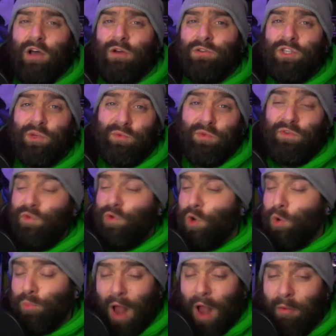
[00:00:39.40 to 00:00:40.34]
some of you
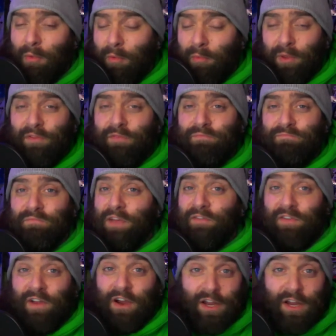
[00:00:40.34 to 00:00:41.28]
are probably
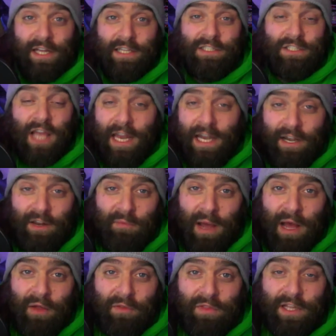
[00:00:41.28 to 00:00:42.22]
very excited
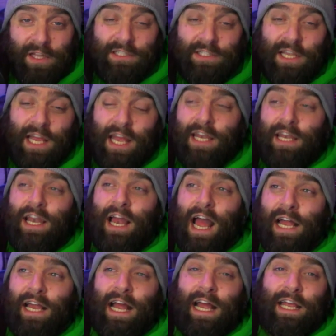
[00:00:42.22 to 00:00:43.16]
about this, and
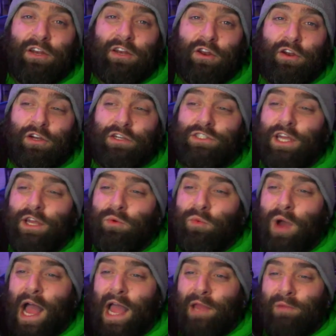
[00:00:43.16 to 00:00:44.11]
I can
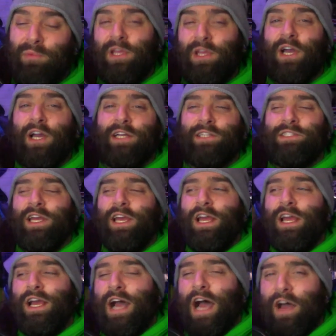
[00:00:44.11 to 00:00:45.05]
understand why, because
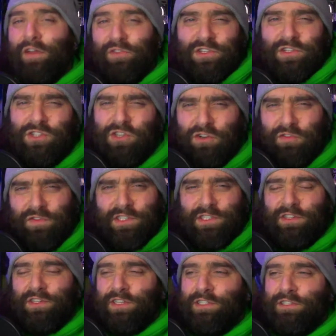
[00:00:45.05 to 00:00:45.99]
on the
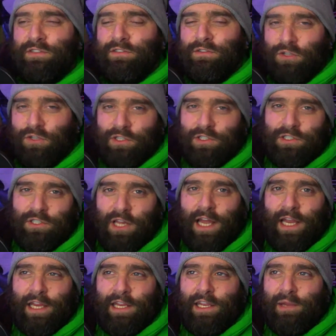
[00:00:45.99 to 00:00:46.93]
surface, this looks
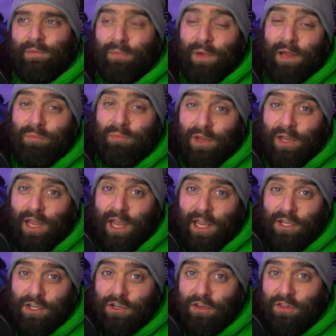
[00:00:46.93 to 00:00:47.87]
like it might
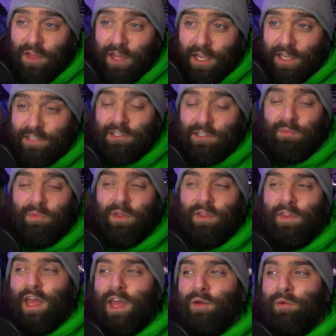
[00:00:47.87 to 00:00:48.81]
be a good thing,
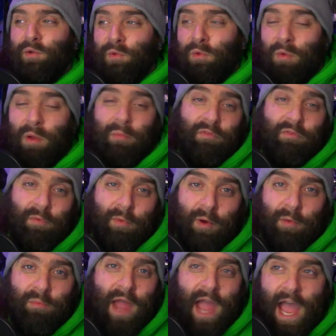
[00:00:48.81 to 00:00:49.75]
something that we remember from
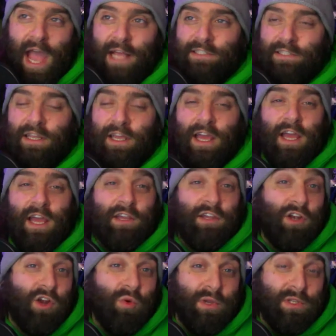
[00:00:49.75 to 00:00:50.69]
our past.
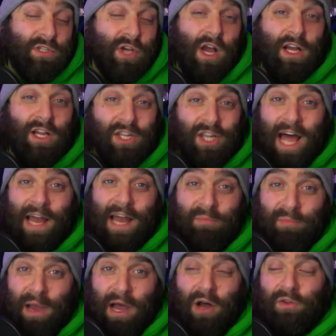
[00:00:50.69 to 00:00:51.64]
You know, we talk a
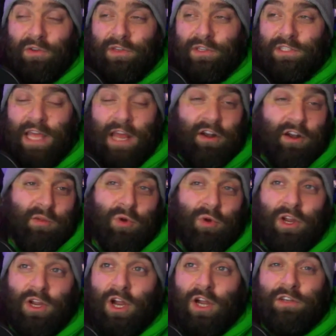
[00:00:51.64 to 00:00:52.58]
lot about Saturday
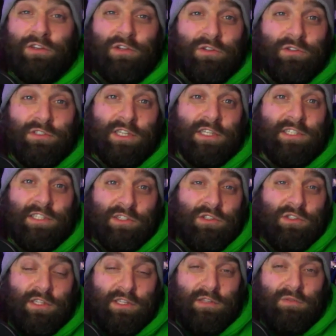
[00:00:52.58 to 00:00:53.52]
morning cartoons. This
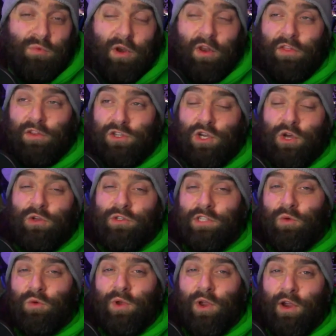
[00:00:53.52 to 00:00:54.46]
is one of the
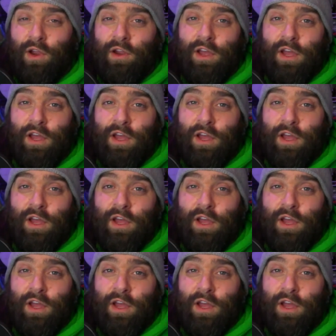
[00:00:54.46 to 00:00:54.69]
shows that we're